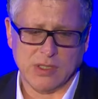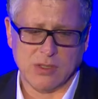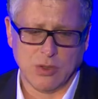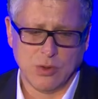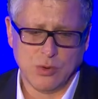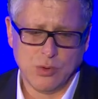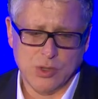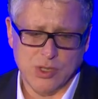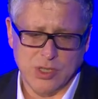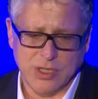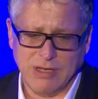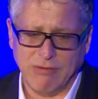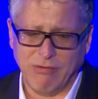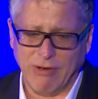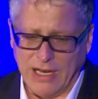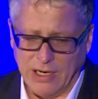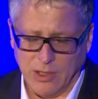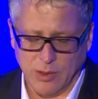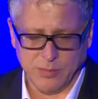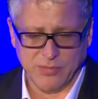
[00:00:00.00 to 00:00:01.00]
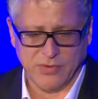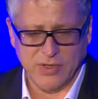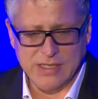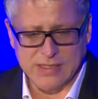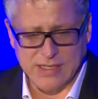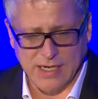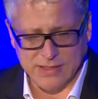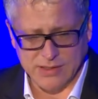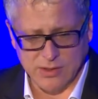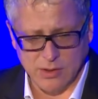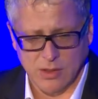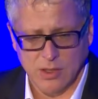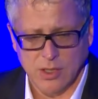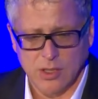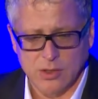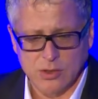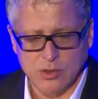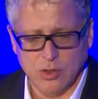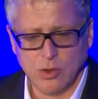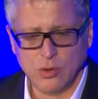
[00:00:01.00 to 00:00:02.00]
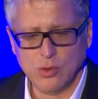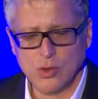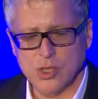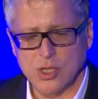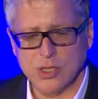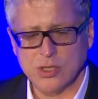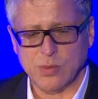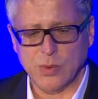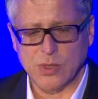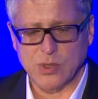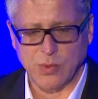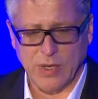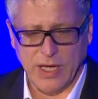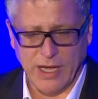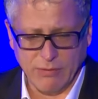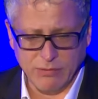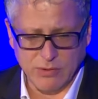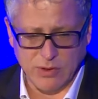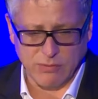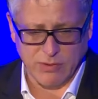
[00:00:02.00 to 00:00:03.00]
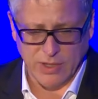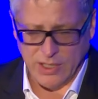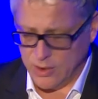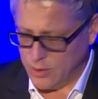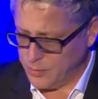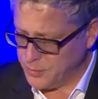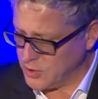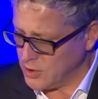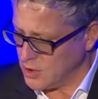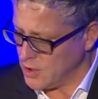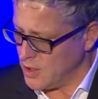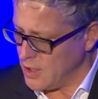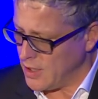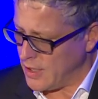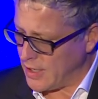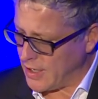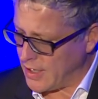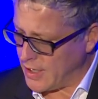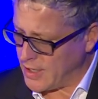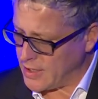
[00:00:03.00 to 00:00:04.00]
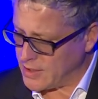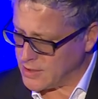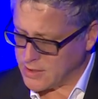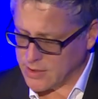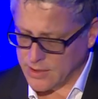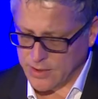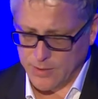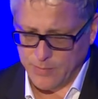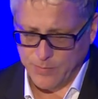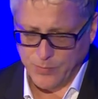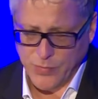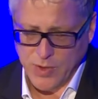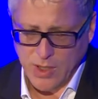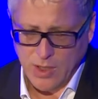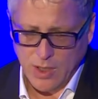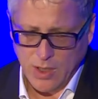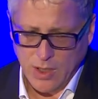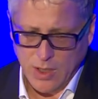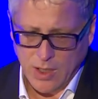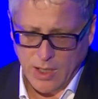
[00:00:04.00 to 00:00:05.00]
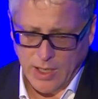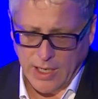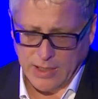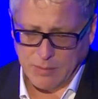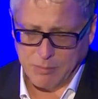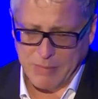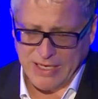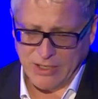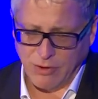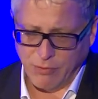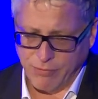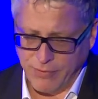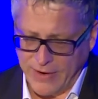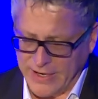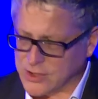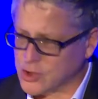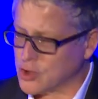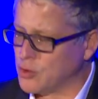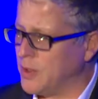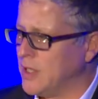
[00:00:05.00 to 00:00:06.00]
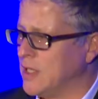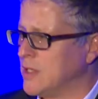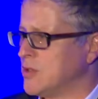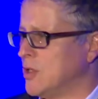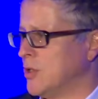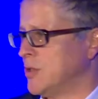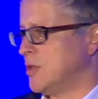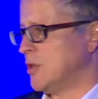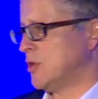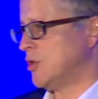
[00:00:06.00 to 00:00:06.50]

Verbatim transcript: solution developed. These are the solutions which we have developed. And, um, and manufacturing is on the